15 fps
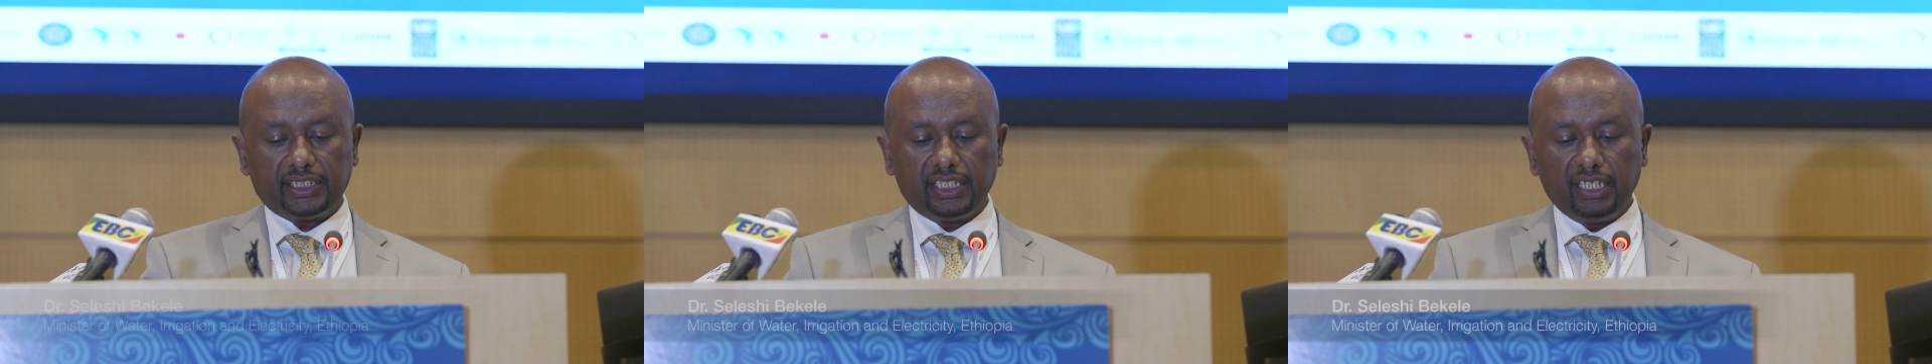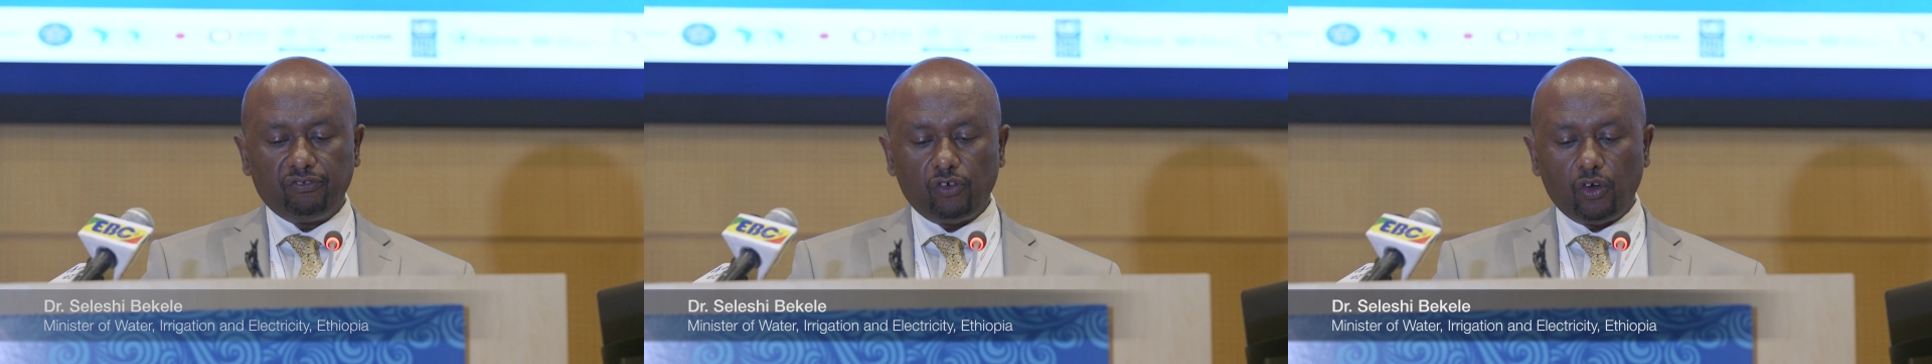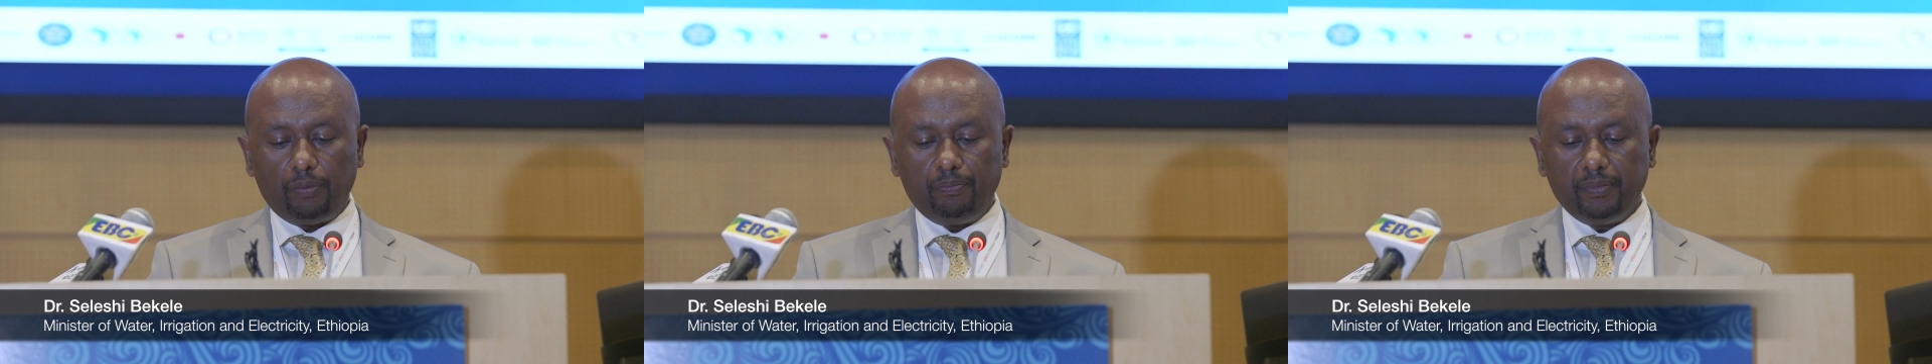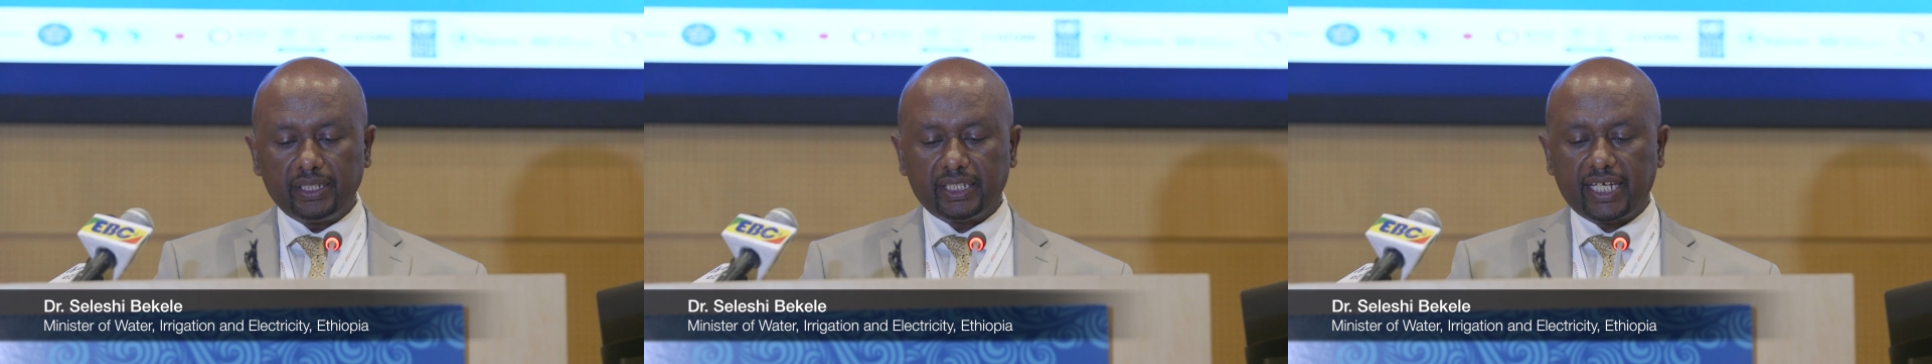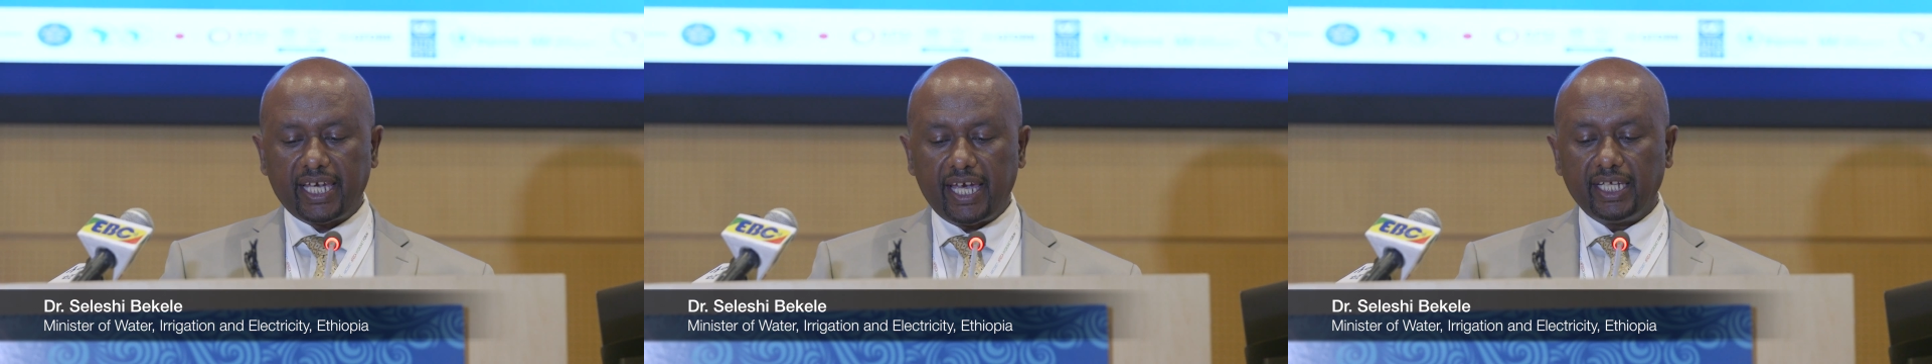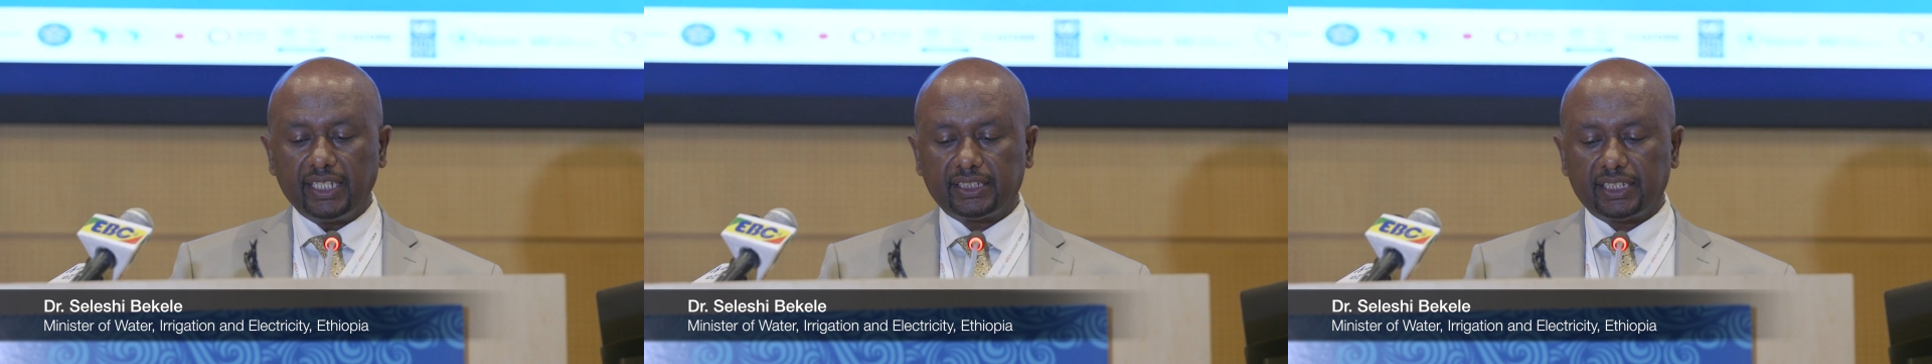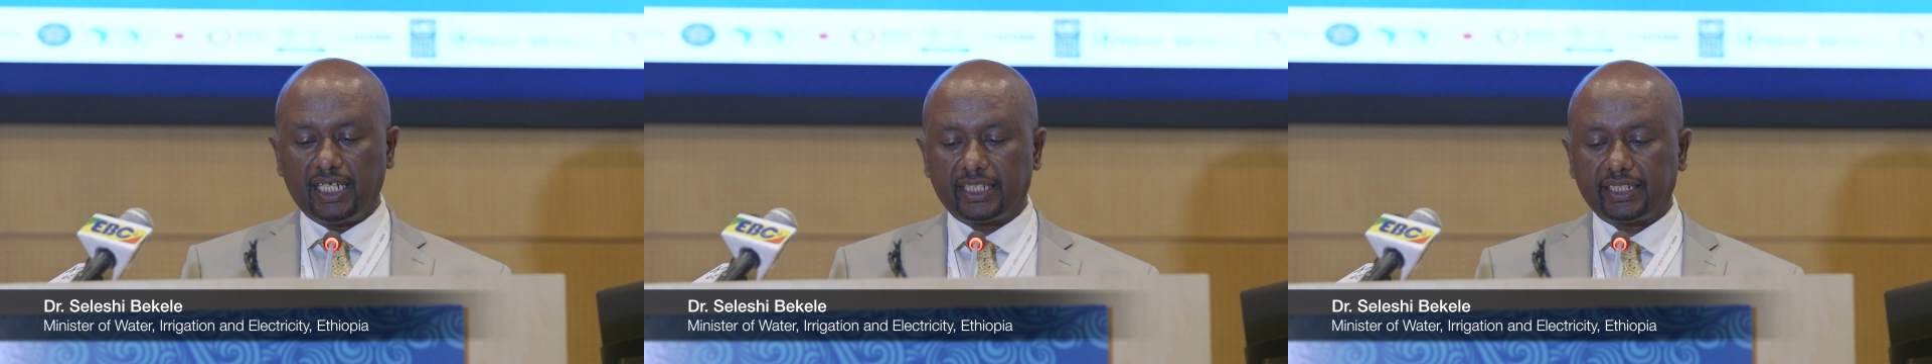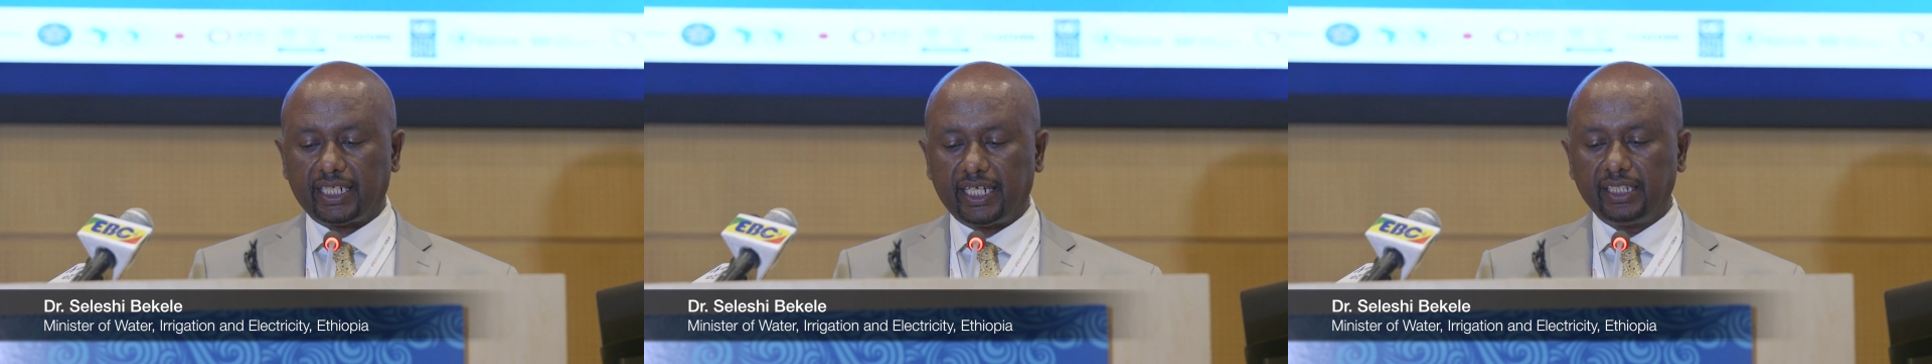These development gains
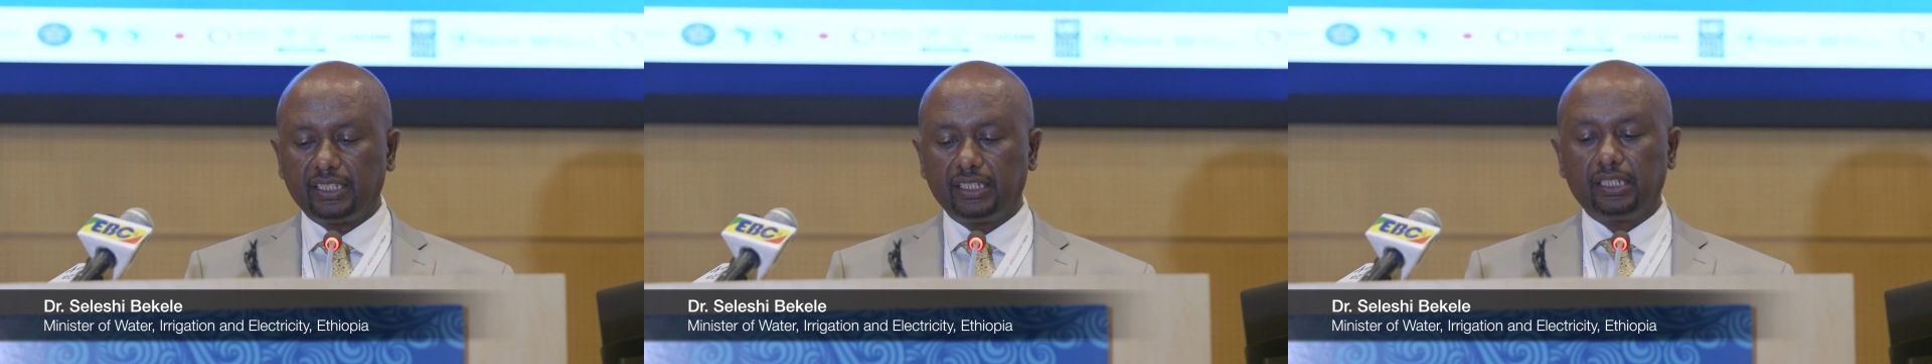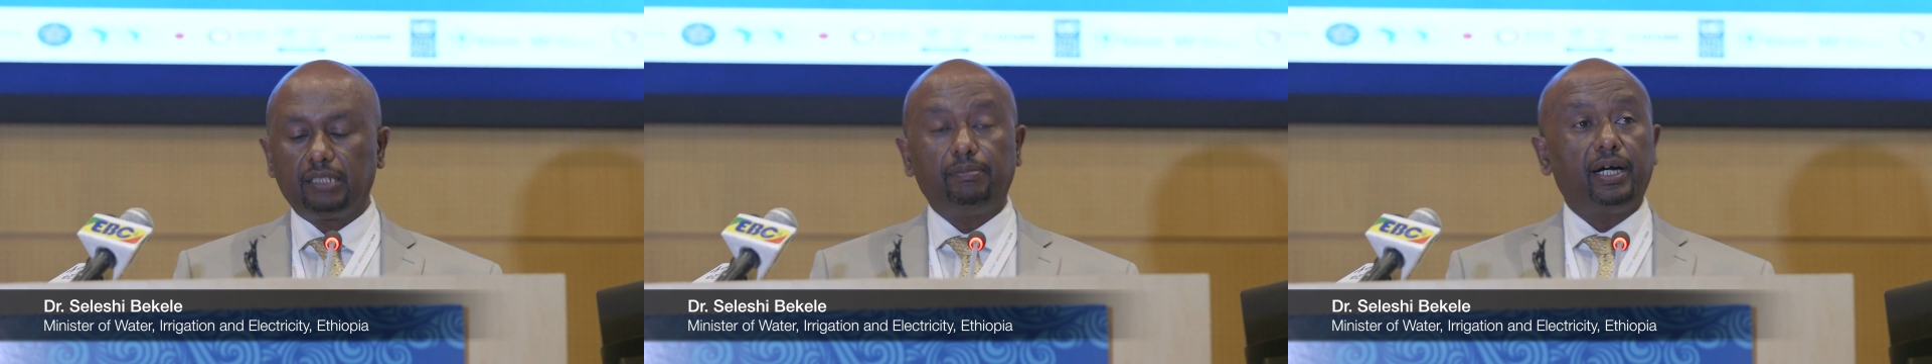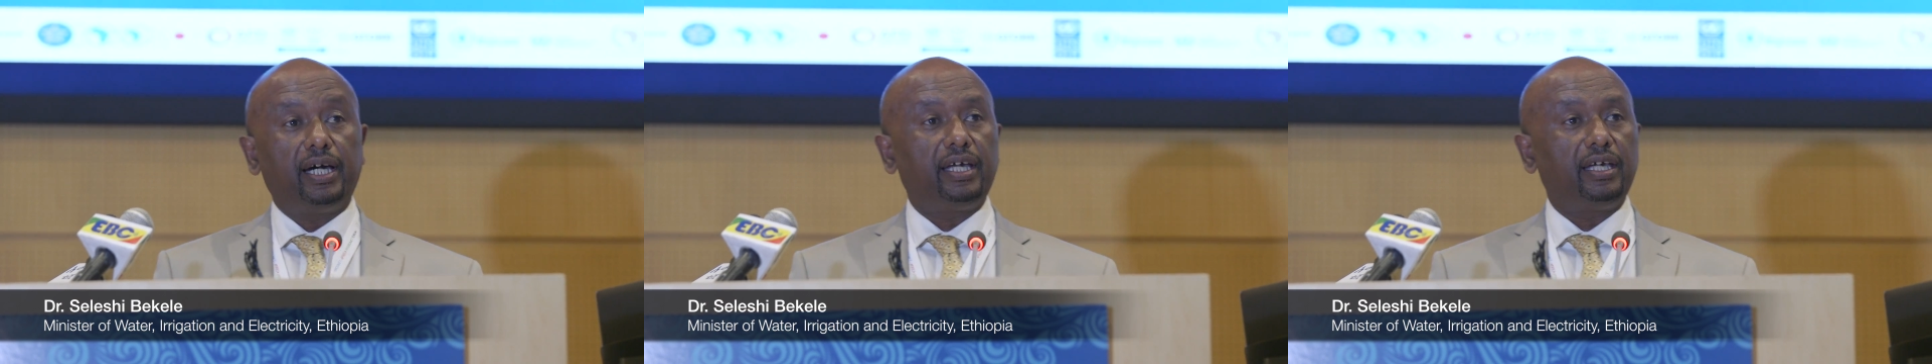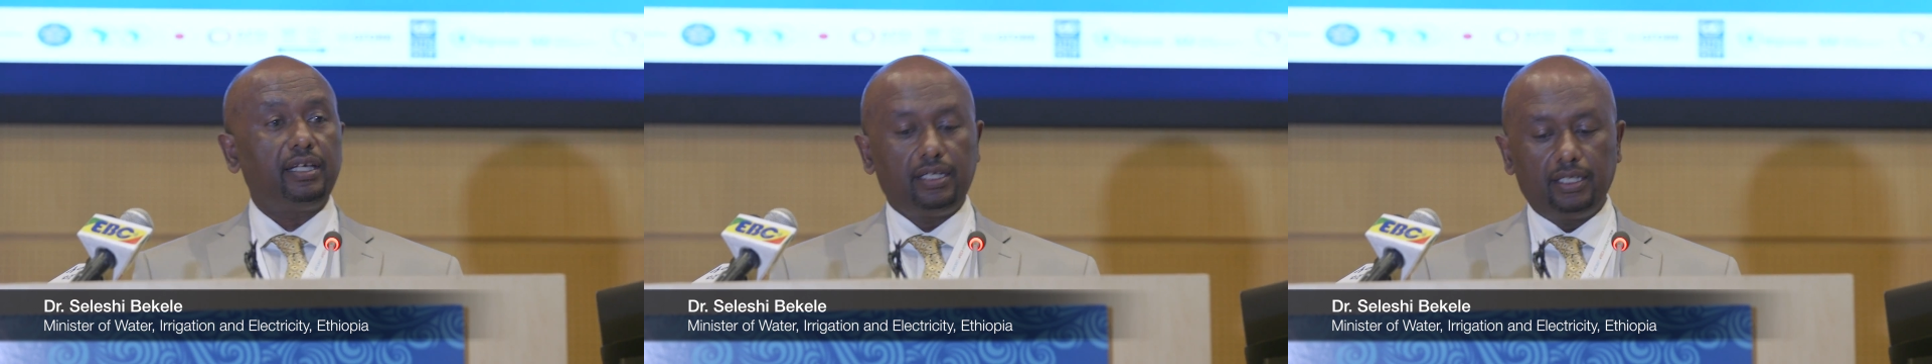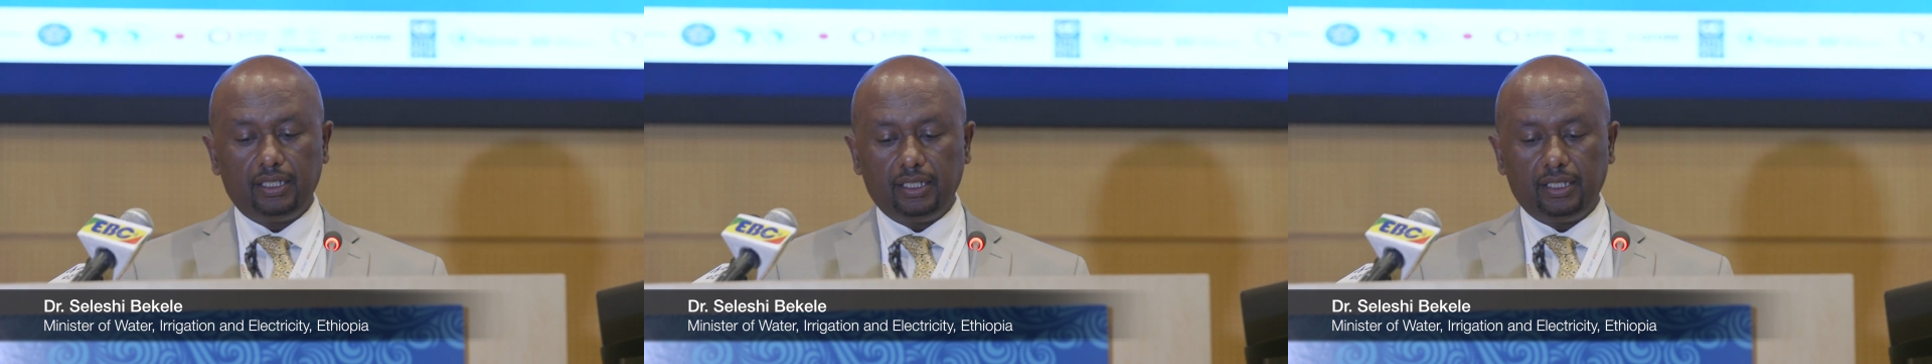are threatened by